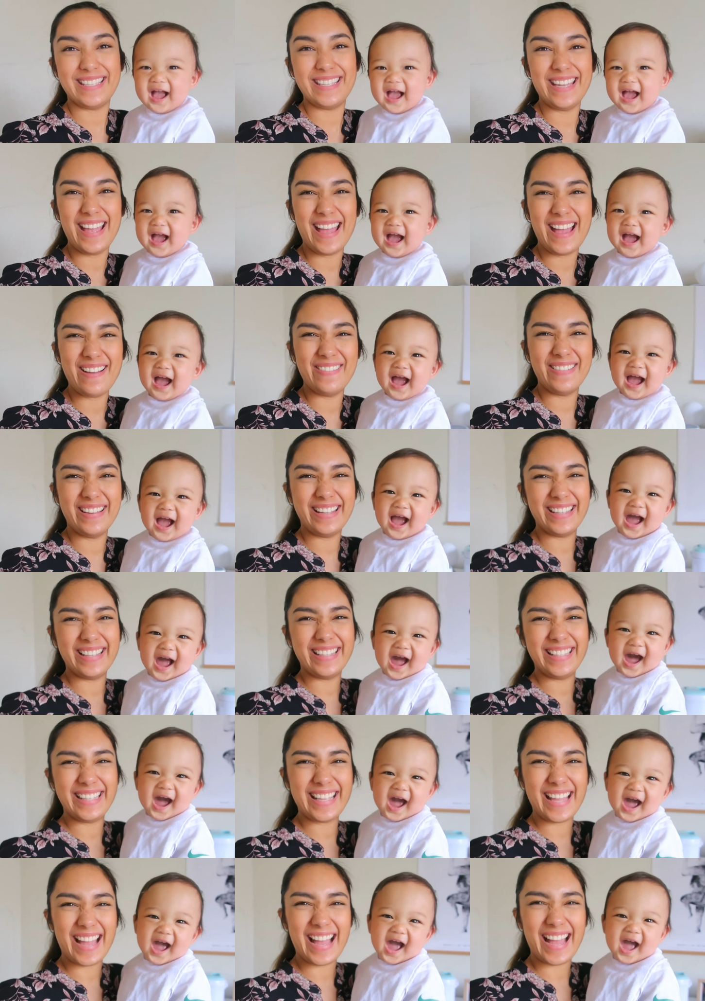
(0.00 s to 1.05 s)
Speaker 1: you have a
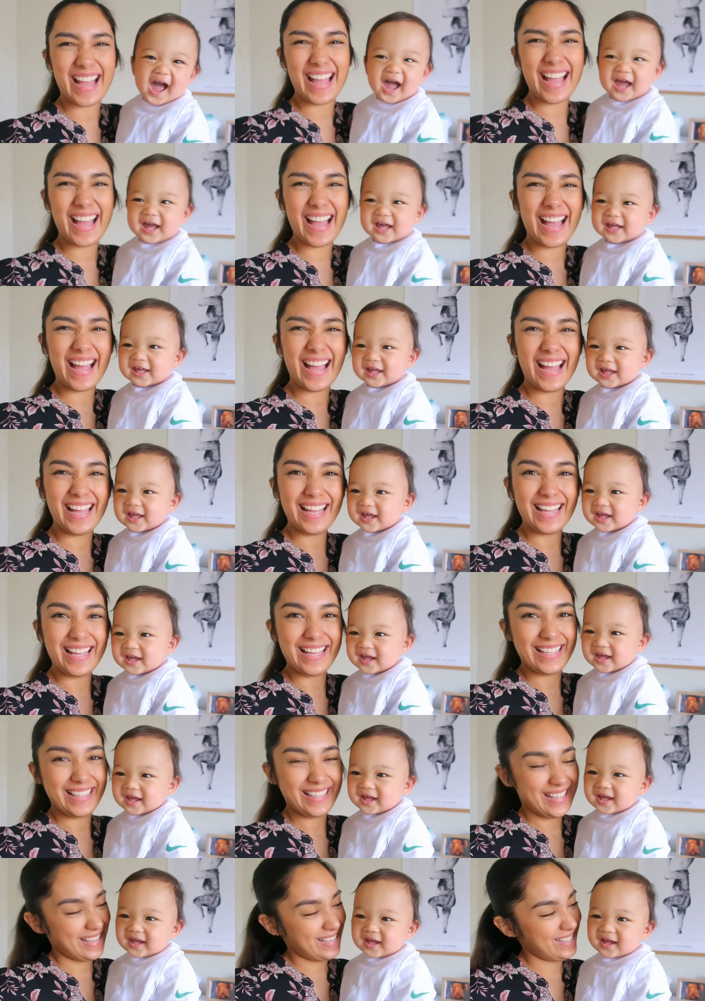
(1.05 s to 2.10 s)
good nap?
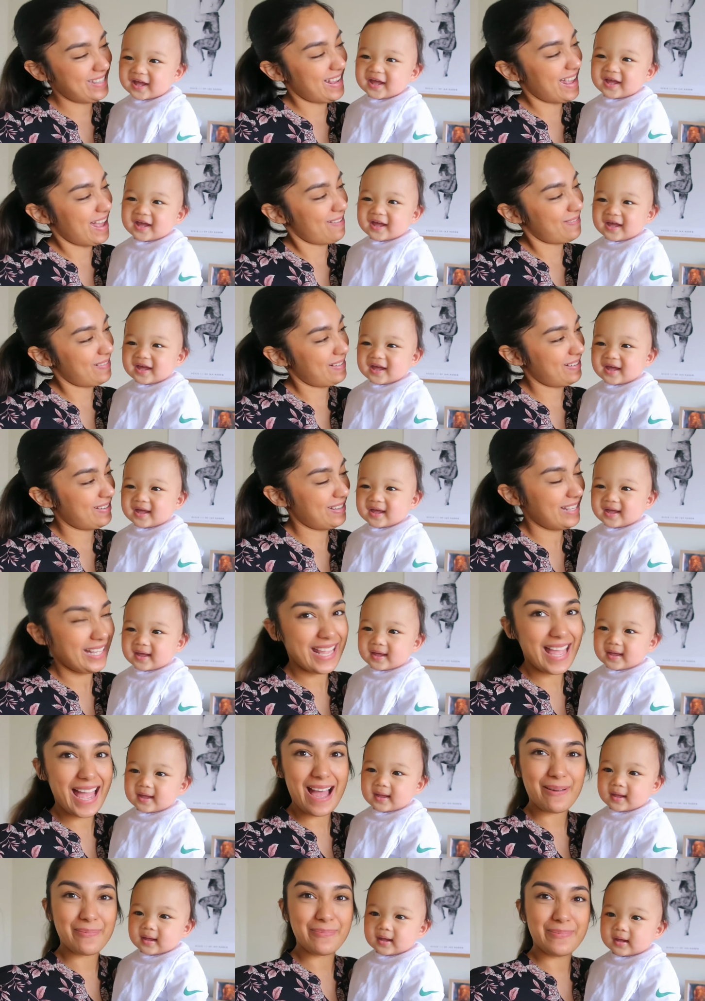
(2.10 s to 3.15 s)
Did you have a
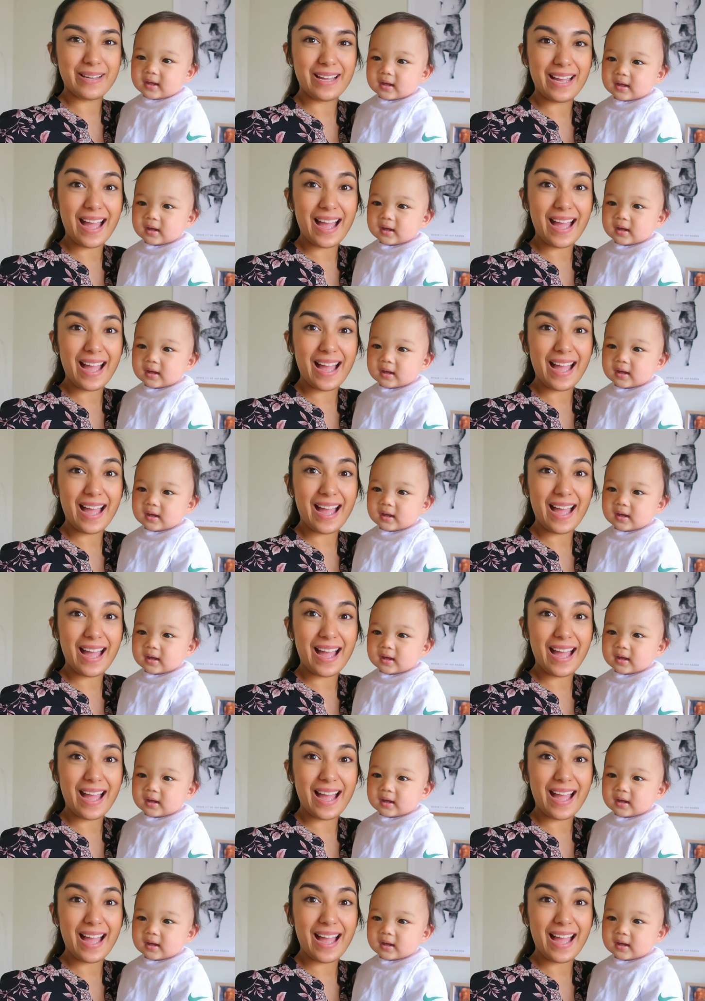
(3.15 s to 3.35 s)
good nap?